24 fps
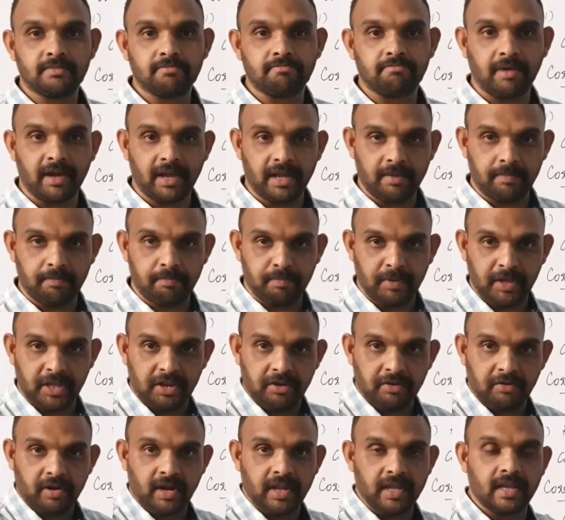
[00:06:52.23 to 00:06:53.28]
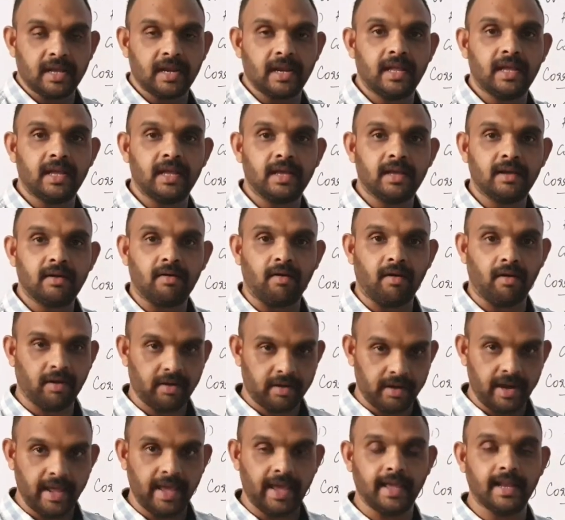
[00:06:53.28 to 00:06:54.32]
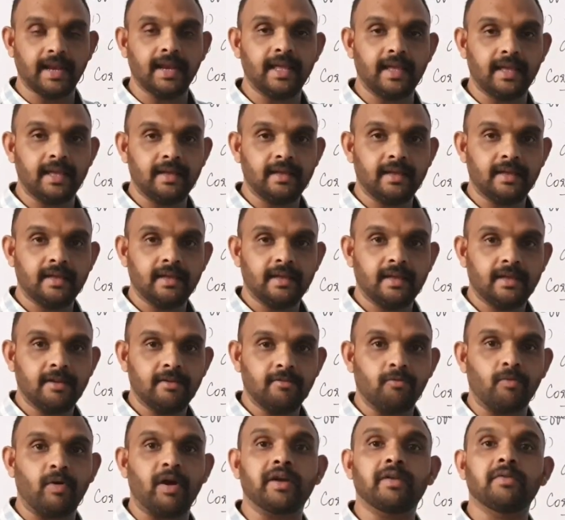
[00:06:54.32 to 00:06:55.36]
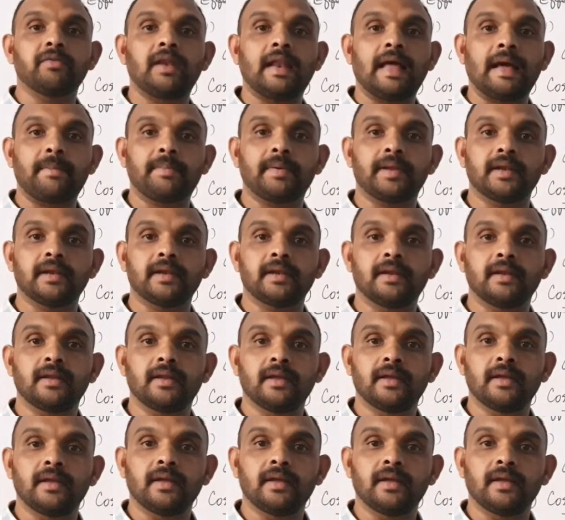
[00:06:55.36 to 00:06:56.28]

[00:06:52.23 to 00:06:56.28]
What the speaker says: by periodically or daily, what will happen?